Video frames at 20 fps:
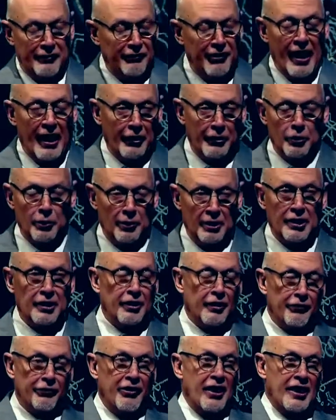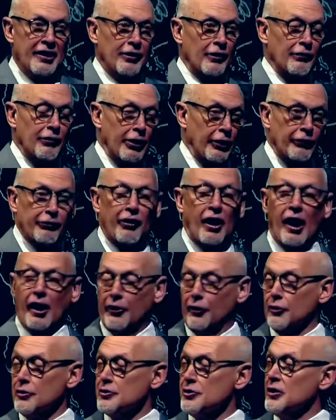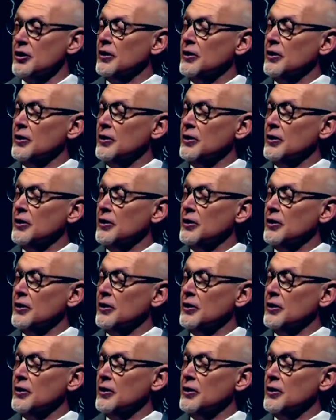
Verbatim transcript: value in the faith of their fathers.